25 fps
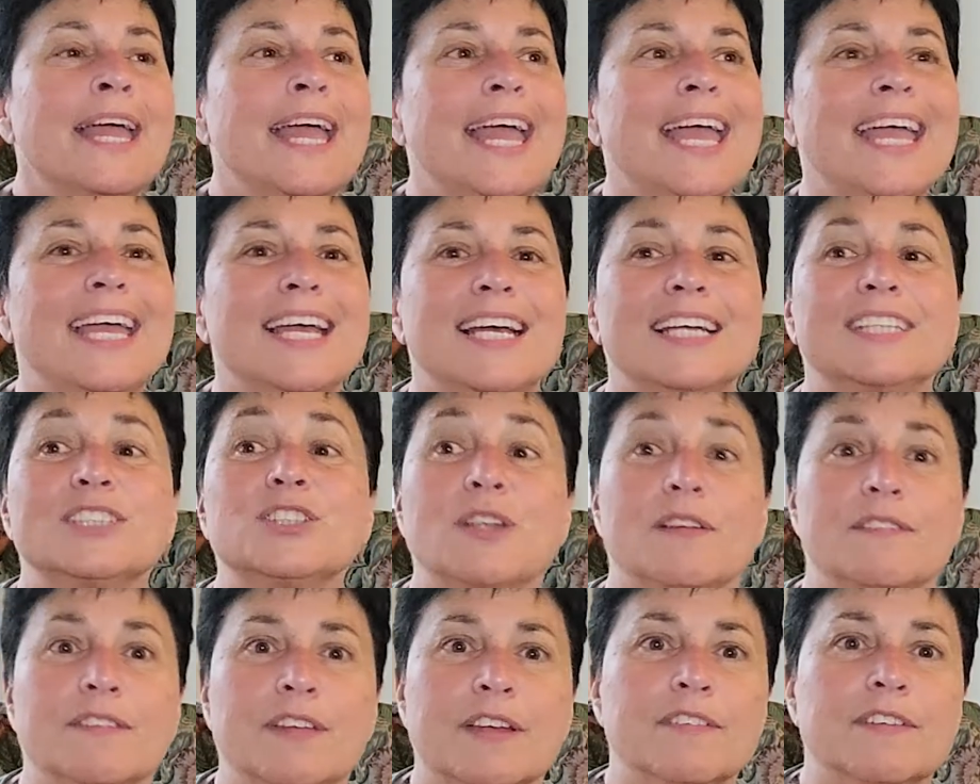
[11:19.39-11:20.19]
And so
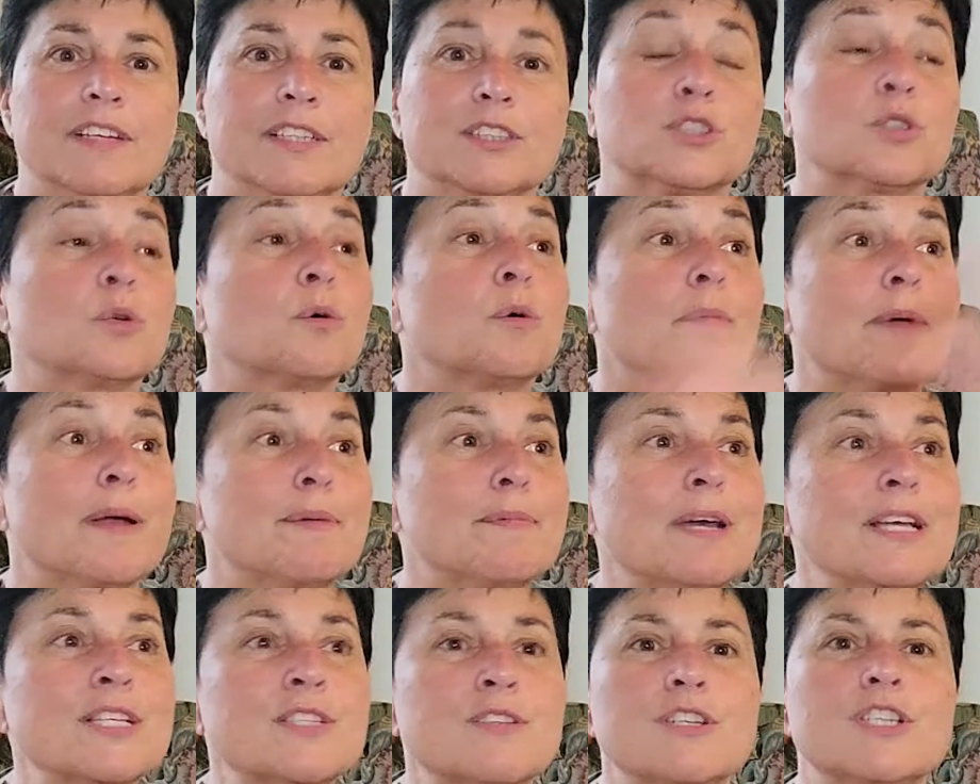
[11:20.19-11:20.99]
I've given it. So when my
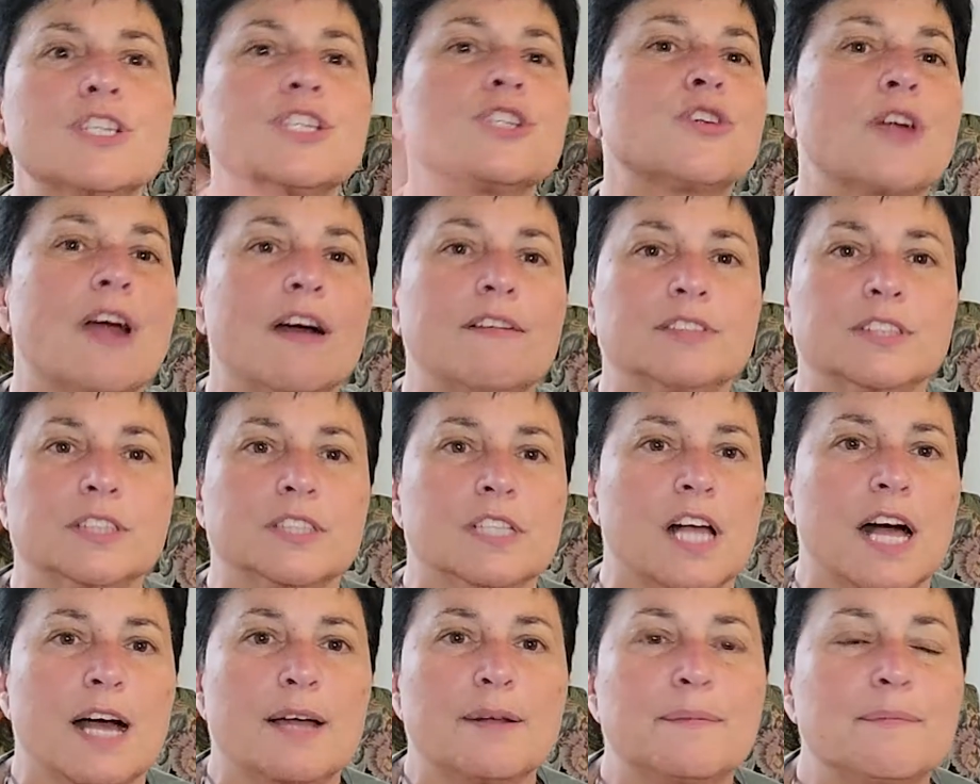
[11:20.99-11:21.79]
best friend, she travels a
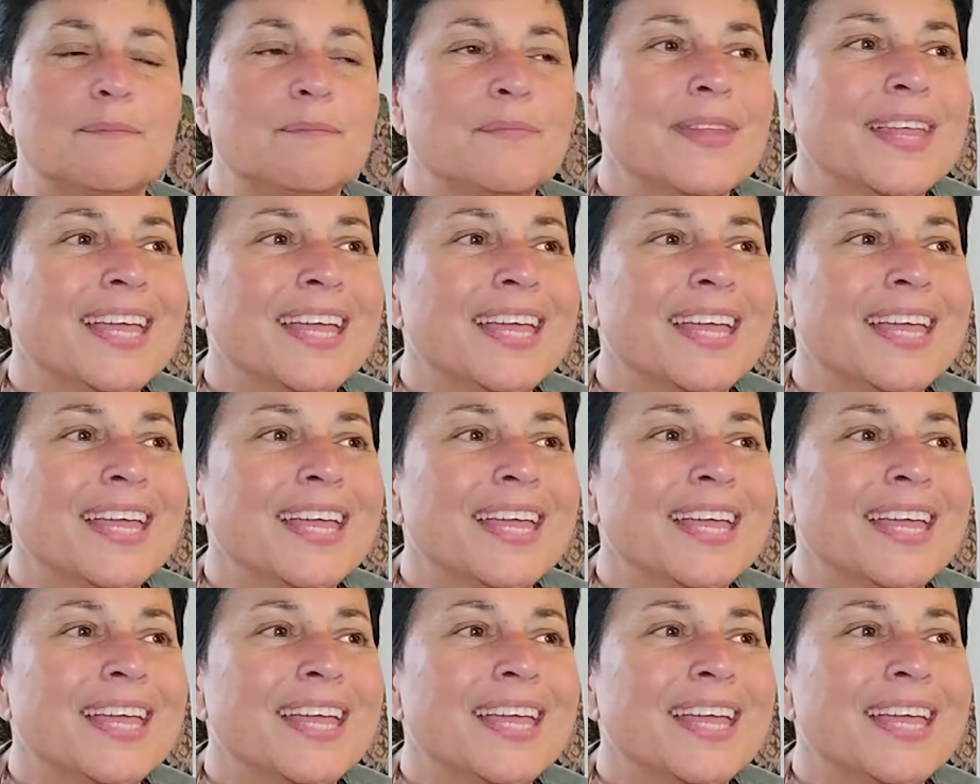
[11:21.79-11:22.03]
lot.